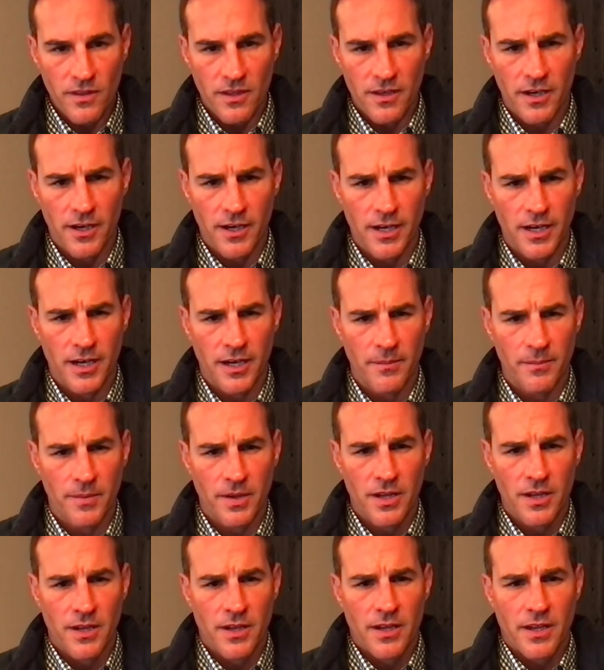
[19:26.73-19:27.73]

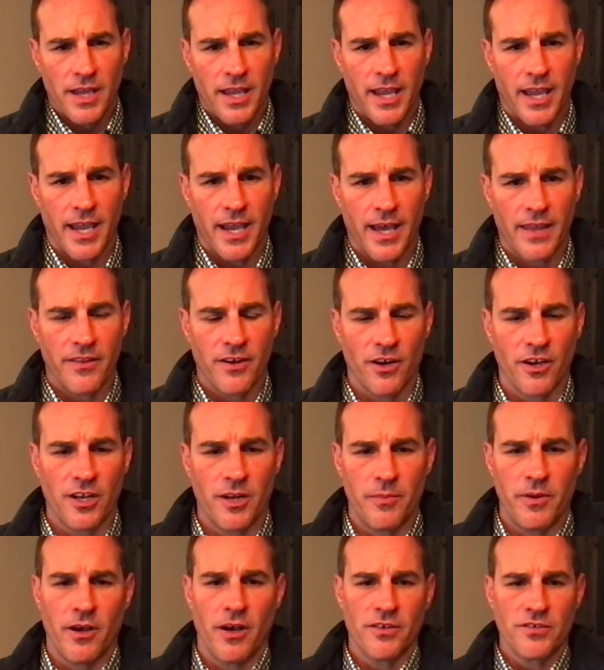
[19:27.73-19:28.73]
And they're going to
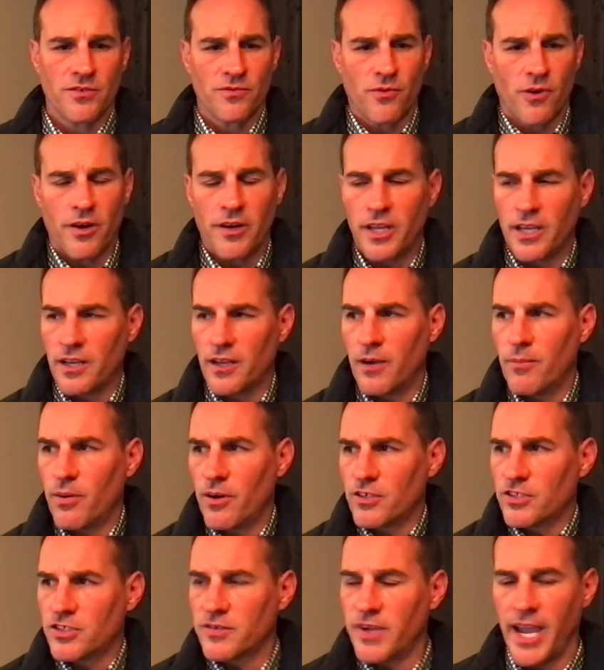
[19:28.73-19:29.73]
be also running a
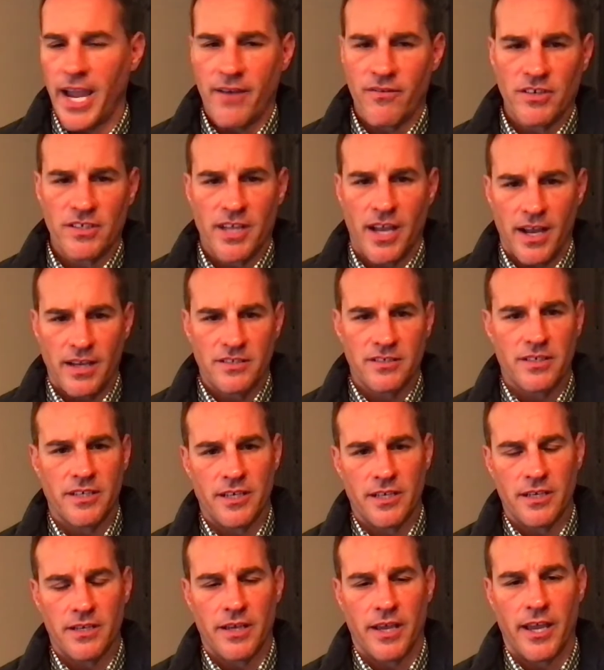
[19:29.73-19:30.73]
bunch of
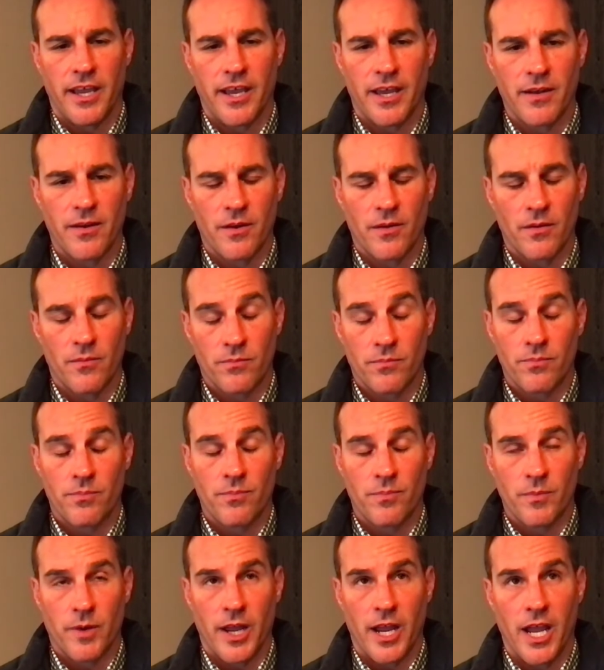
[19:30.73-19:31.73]
advertising
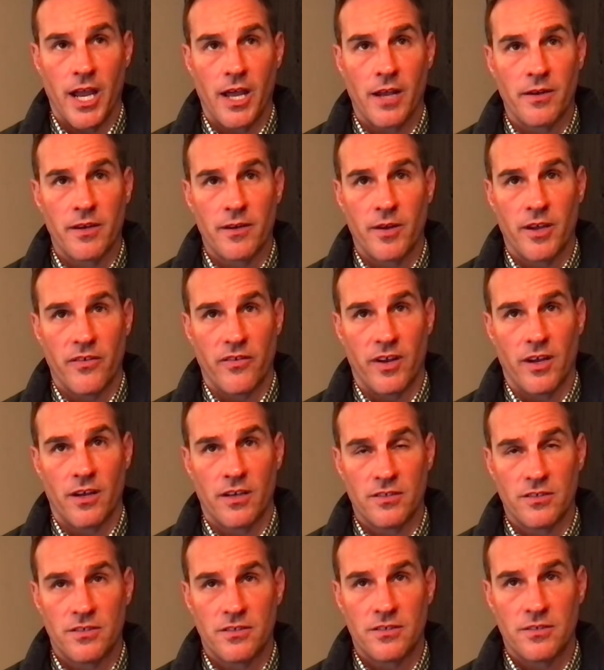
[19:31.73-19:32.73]
and giving
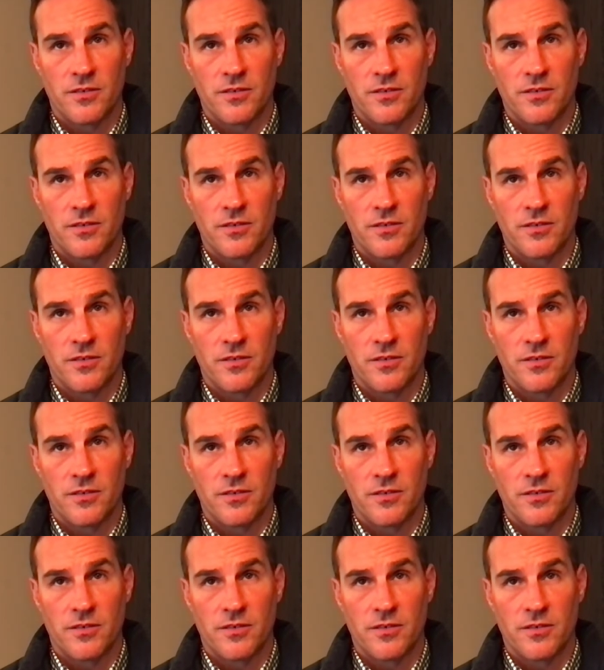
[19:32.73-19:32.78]
us,